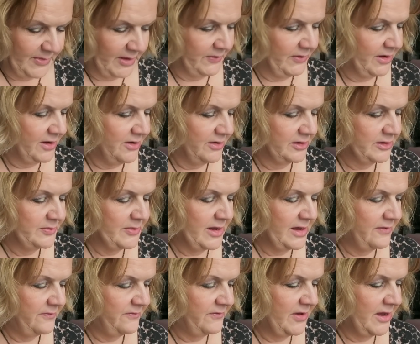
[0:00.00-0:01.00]
have I got a
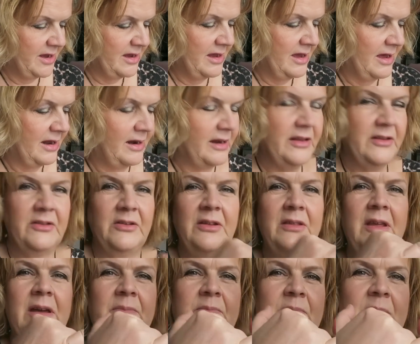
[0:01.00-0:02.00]
spare finger? Let's
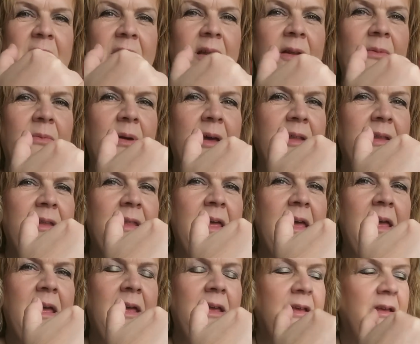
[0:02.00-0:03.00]
do that middle one
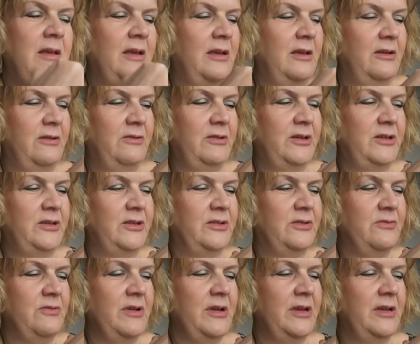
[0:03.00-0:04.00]
there, which
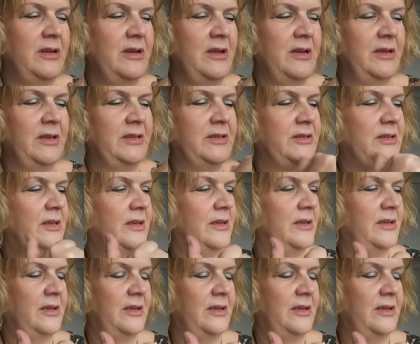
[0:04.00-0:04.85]
is quite a nice...